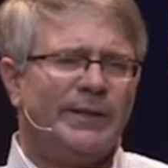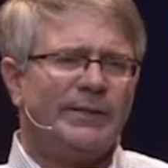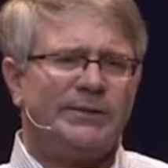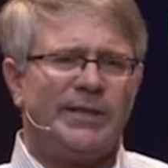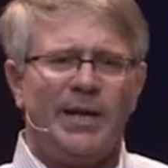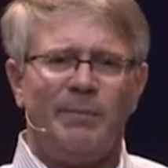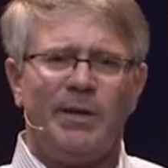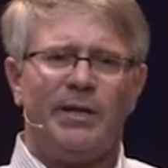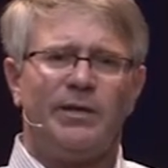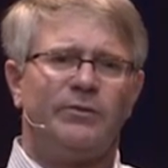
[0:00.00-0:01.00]
Shame
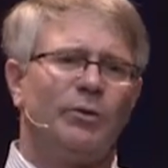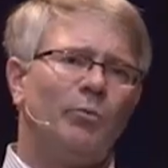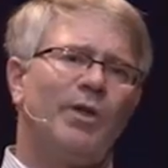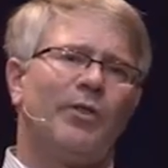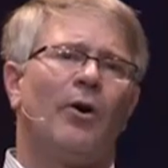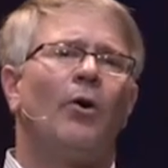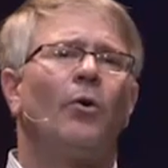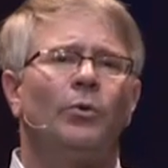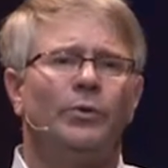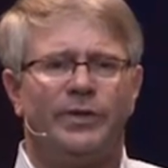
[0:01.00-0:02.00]
is the
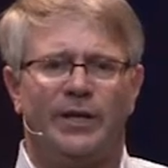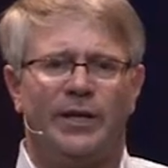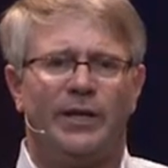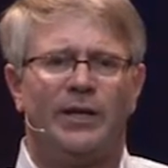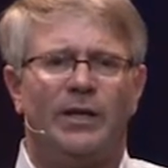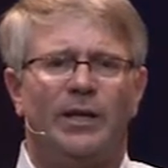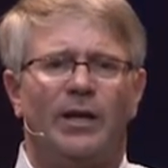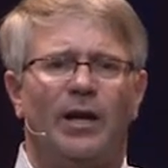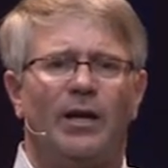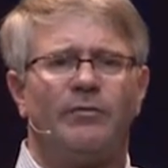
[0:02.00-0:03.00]
withholding
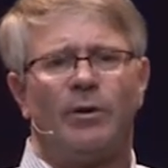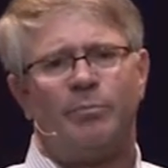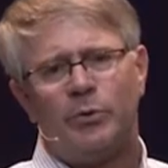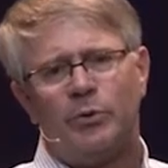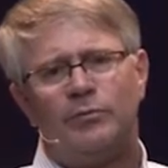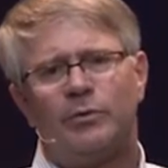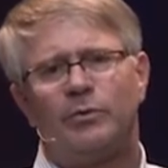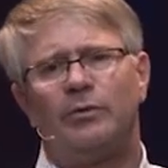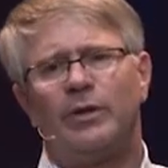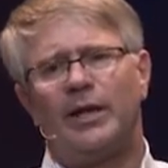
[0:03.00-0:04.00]
of
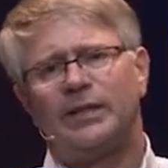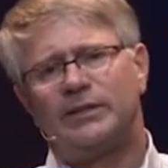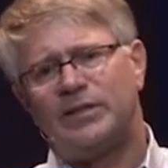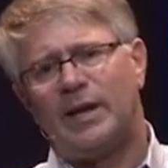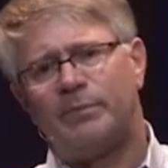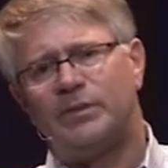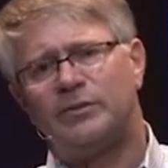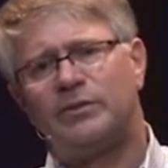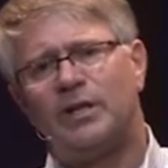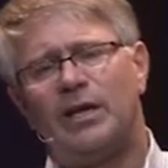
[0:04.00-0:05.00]
approval and
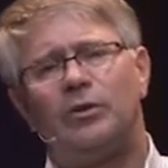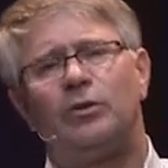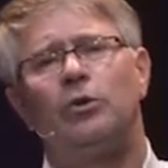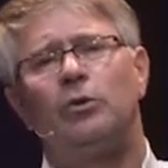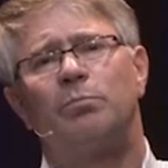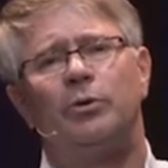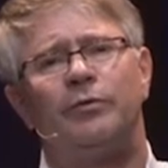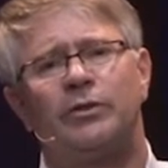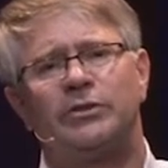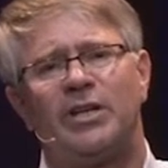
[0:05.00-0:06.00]
acceptance until you prove
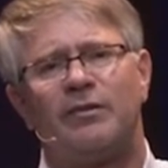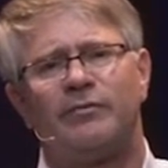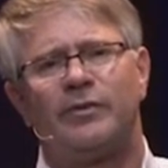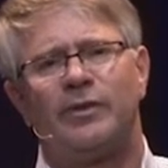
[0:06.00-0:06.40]
yourself